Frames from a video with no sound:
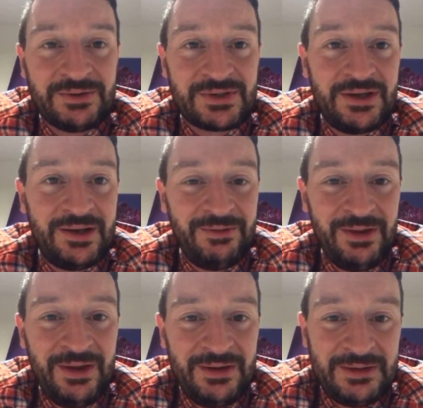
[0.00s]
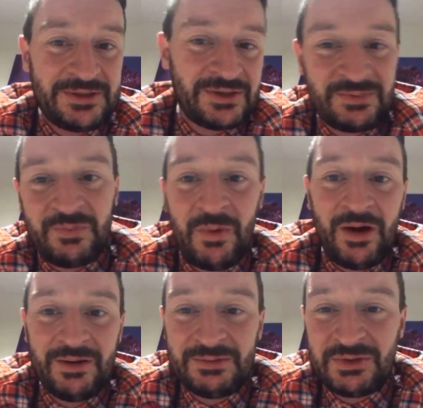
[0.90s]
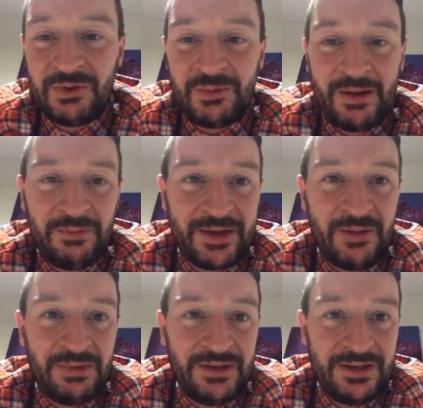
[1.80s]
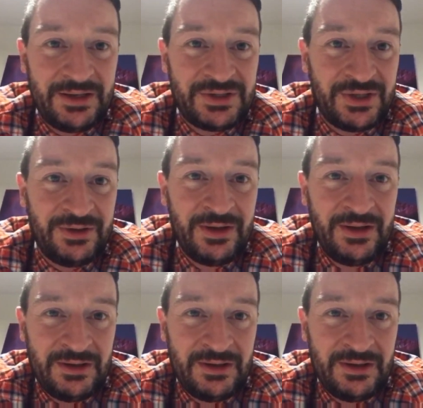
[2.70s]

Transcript: So this is what I talk about with gambling addiction,